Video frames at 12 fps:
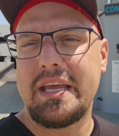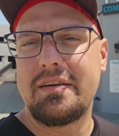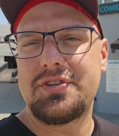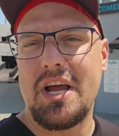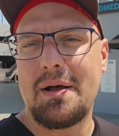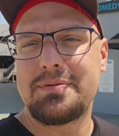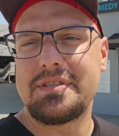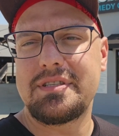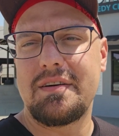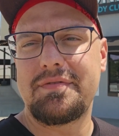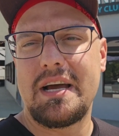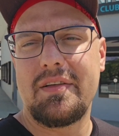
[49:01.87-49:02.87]
gift shops and
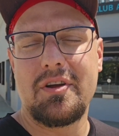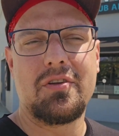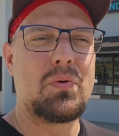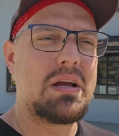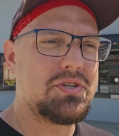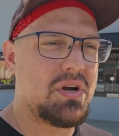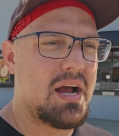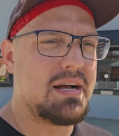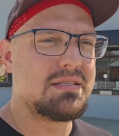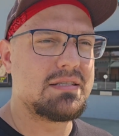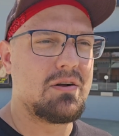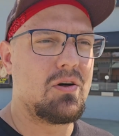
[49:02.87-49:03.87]
stuff down there, and the
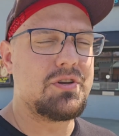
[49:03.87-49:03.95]
restaurants and all